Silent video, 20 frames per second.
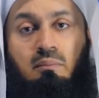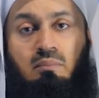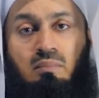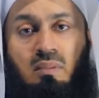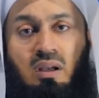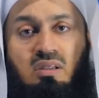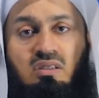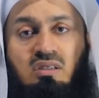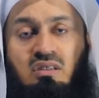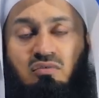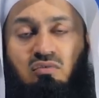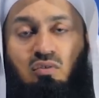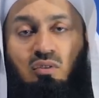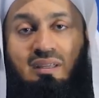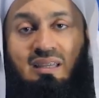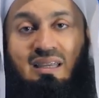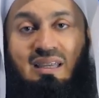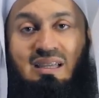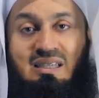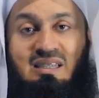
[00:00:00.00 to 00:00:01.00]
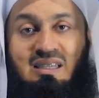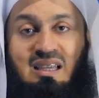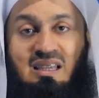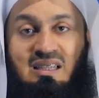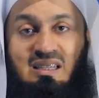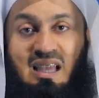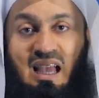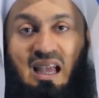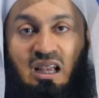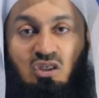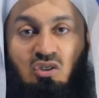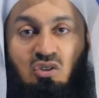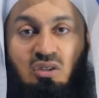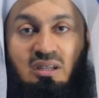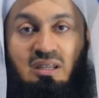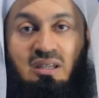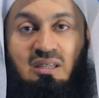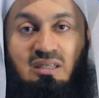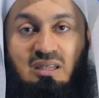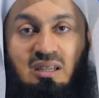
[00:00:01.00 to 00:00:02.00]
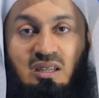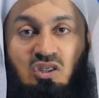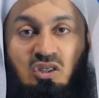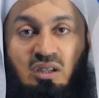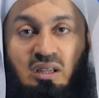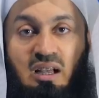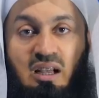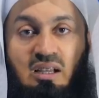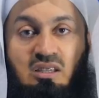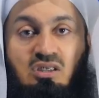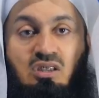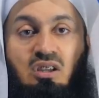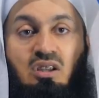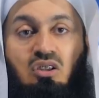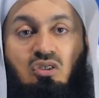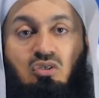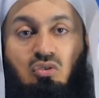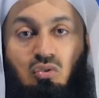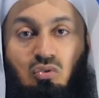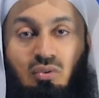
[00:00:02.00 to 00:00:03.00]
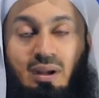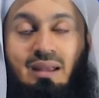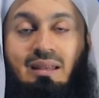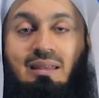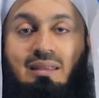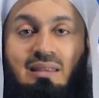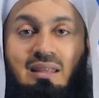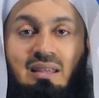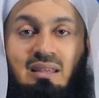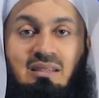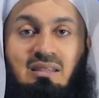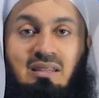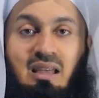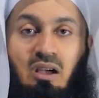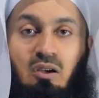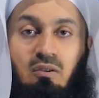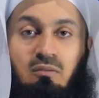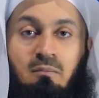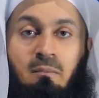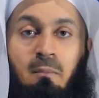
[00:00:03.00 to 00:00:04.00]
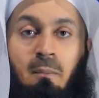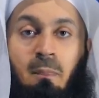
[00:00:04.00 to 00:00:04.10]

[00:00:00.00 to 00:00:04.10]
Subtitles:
merciful He is. He's actually teaching us to write things down